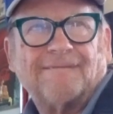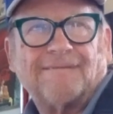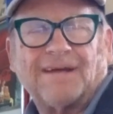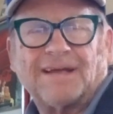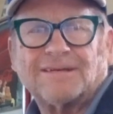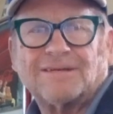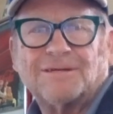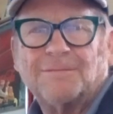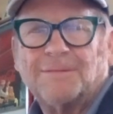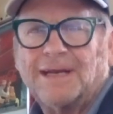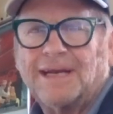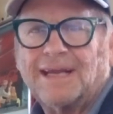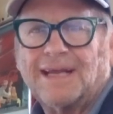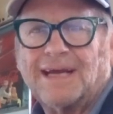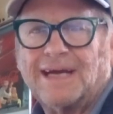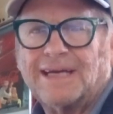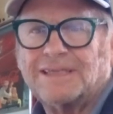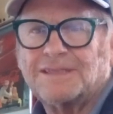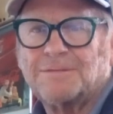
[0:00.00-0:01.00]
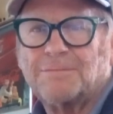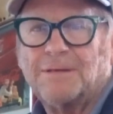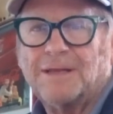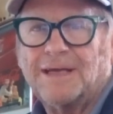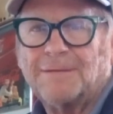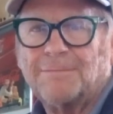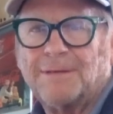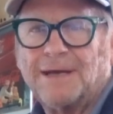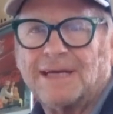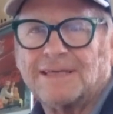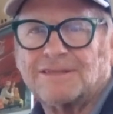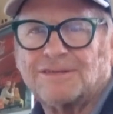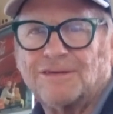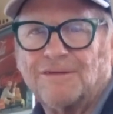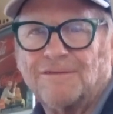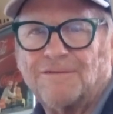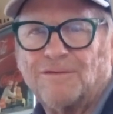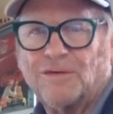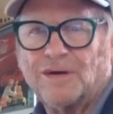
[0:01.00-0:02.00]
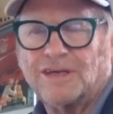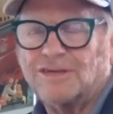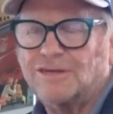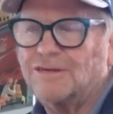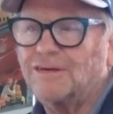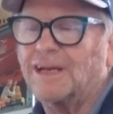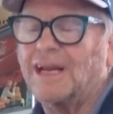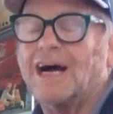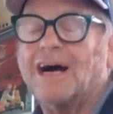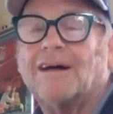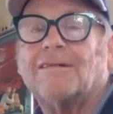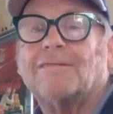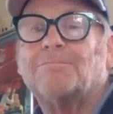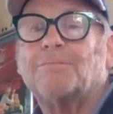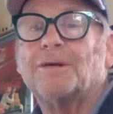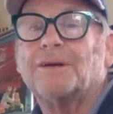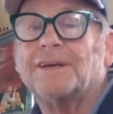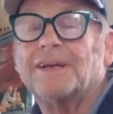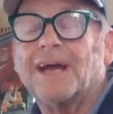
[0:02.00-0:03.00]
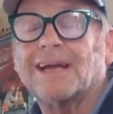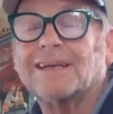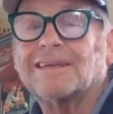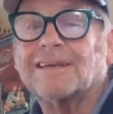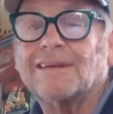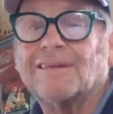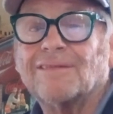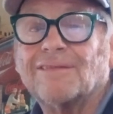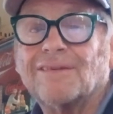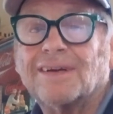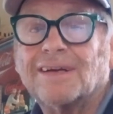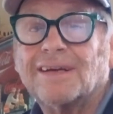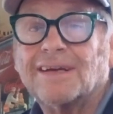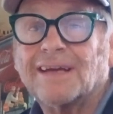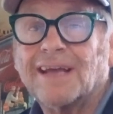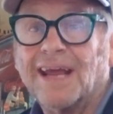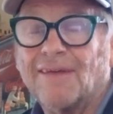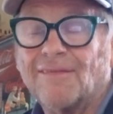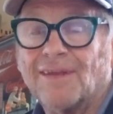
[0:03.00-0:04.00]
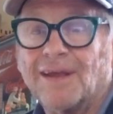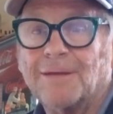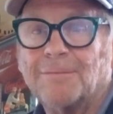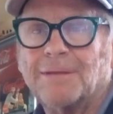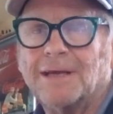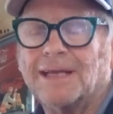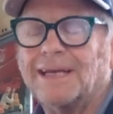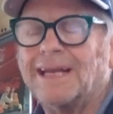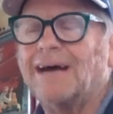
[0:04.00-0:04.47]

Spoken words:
Not too many guys play past their 42, and how productive can they be?